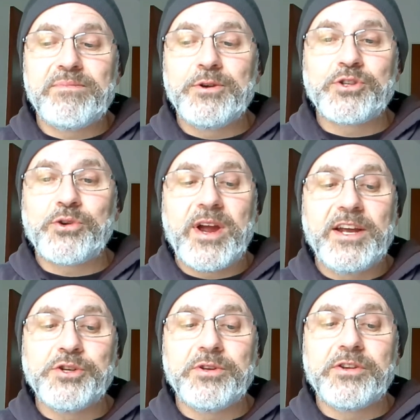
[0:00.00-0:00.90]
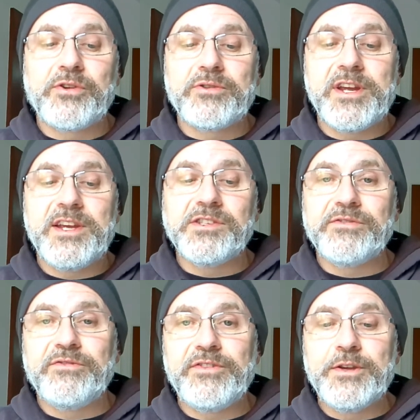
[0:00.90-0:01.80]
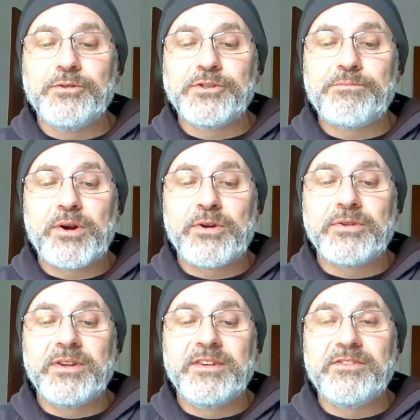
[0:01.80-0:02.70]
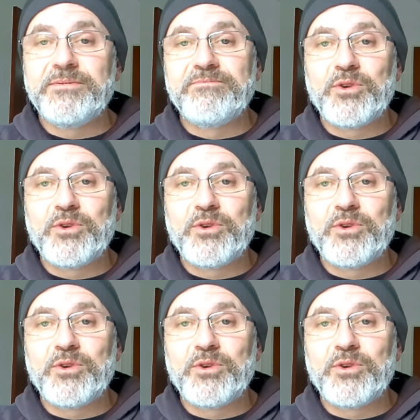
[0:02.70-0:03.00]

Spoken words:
postgraduate degrees in fields pertinent,